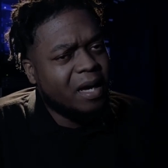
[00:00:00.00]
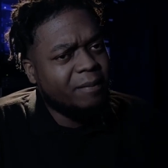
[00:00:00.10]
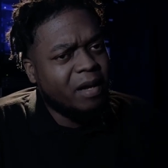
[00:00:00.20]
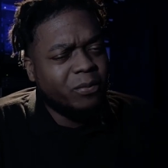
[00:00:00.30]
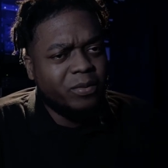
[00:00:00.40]

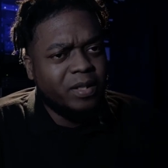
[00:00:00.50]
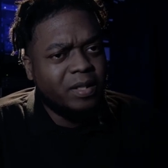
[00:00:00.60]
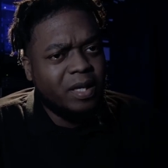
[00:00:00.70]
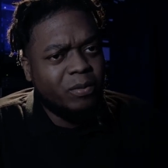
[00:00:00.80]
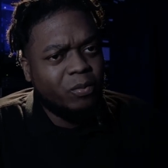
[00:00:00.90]
I'm not
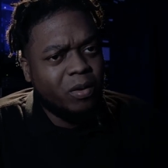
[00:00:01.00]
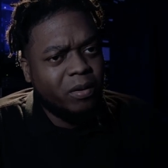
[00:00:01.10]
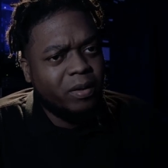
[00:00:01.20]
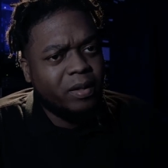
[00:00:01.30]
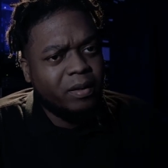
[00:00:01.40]
really that
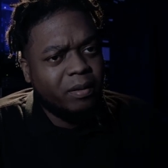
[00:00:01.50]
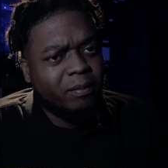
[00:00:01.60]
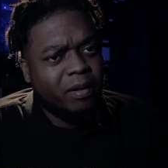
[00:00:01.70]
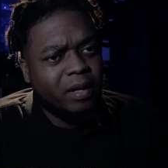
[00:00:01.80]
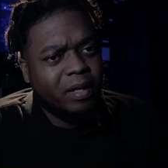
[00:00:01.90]
worried
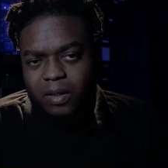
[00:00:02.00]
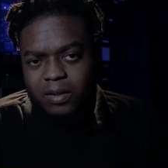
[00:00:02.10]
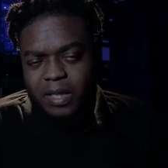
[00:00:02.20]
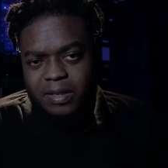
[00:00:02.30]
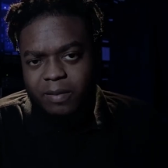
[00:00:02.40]
about it.
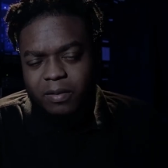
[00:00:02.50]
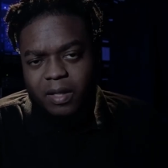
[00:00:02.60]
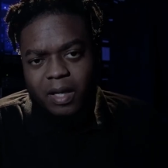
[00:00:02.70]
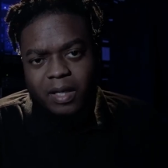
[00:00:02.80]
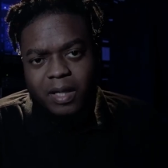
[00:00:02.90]
It's not something
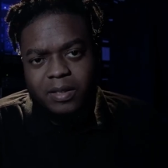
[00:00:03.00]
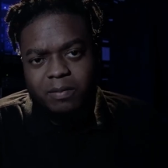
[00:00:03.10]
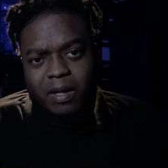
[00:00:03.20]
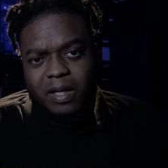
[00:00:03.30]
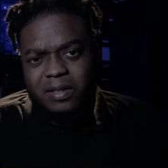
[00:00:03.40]
that
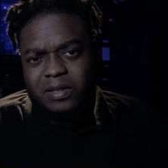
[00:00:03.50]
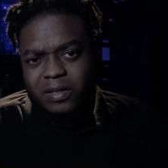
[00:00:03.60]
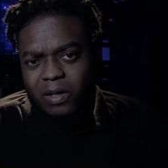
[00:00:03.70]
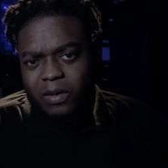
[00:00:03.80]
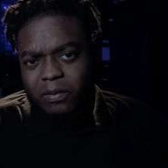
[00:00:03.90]
catches my
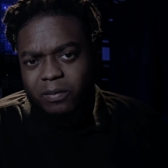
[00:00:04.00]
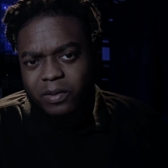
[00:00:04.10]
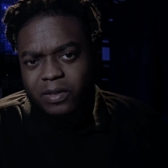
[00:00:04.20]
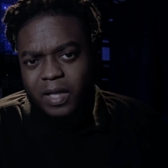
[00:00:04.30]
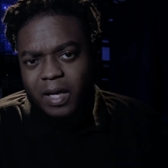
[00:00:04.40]
concern
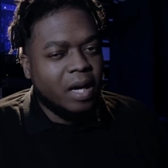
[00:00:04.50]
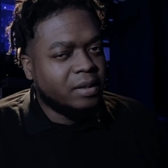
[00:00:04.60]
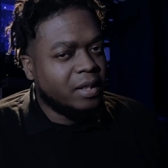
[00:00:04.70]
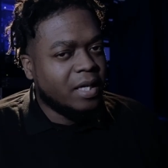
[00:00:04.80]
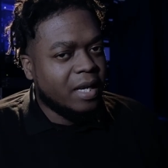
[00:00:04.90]
per se. I
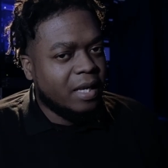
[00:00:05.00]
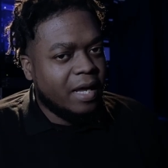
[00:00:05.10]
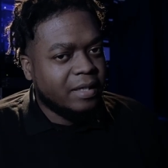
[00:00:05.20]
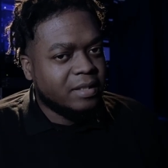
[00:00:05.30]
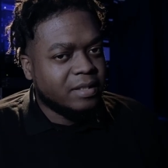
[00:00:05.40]
look at it
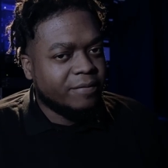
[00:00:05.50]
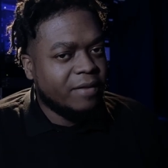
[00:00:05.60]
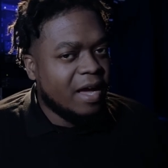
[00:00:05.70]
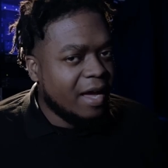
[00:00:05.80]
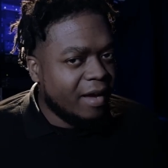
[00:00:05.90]
like this.
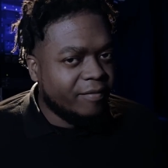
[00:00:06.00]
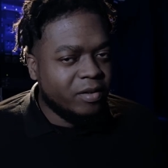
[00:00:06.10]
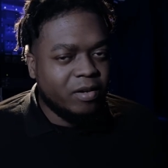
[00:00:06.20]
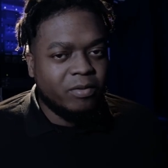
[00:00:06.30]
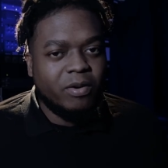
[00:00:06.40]
If I have
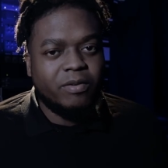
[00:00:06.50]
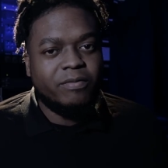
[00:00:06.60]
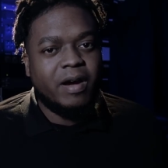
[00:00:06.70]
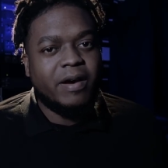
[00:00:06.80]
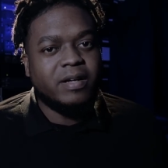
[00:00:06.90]
the
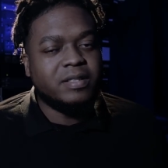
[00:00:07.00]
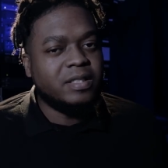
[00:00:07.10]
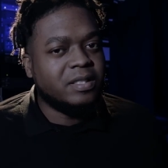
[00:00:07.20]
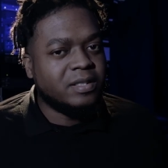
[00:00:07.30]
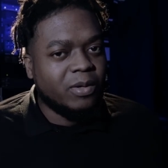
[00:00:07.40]
coronavirus,
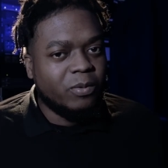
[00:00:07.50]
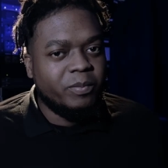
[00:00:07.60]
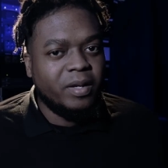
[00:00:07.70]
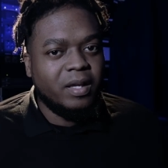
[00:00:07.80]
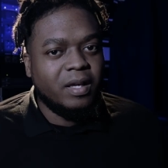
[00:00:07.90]
then so
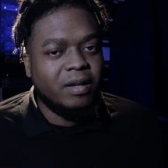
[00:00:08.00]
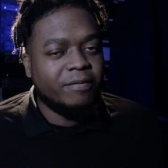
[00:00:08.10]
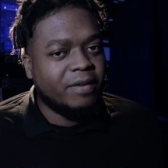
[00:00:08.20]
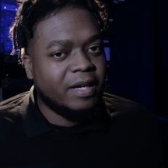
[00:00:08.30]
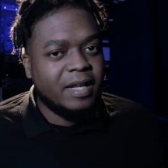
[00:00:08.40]
be it.
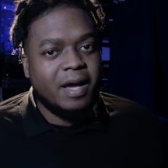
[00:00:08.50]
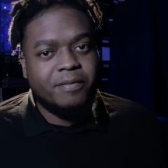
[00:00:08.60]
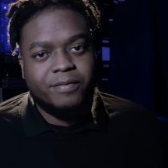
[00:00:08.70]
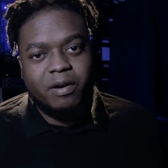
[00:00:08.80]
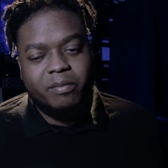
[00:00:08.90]
If I die
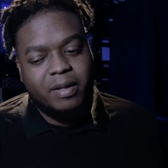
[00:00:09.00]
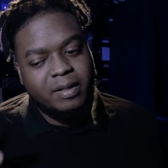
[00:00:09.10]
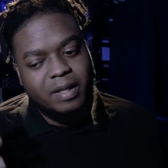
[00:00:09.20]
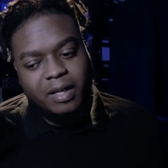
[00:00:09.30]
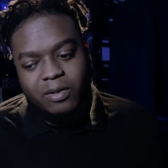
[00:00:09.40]
from
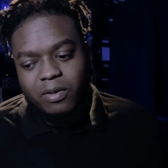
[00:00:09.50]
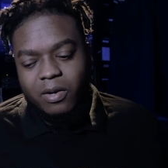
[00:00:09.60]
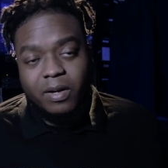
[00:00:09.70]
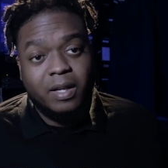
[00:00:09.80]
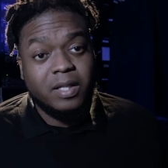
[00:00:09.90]
it, then you
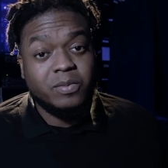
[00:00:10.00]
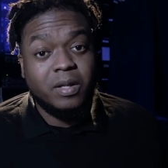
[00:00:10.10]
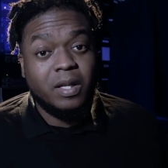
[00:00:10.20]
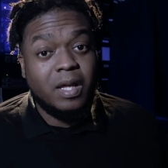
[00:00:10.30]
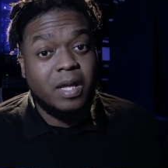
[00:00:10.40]
know it is
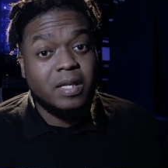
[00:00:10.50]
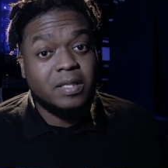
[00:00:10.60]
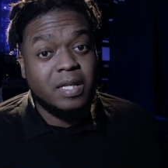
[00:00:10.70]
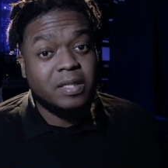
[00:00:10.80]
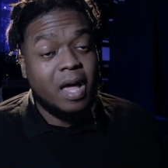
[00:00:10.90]
what it is.
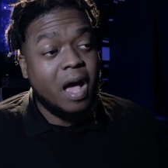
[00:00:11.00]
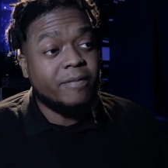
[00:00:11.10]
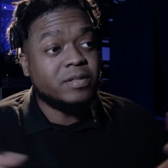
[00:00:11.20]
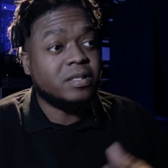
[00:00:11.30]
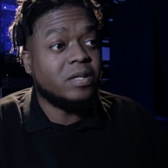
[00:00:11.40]
That's
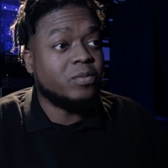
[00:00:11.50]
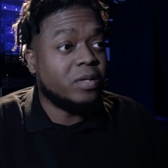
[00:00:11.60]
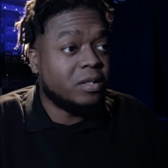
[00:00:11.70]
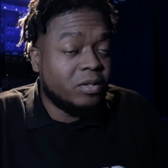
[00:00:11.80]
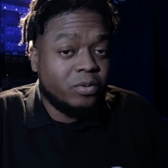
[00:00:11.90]
obviously
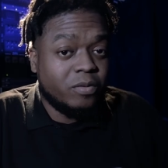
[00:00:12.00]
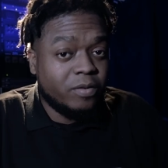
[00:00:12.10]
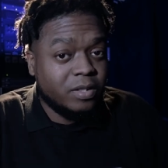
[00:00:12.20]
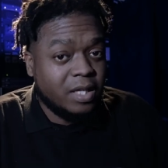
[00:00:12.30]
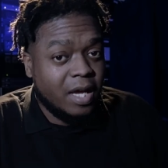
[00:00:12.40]
what the
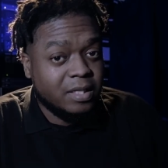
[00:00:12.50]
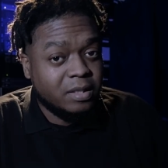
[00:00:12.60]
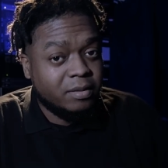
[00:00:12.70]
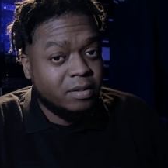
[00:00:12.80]
universe has in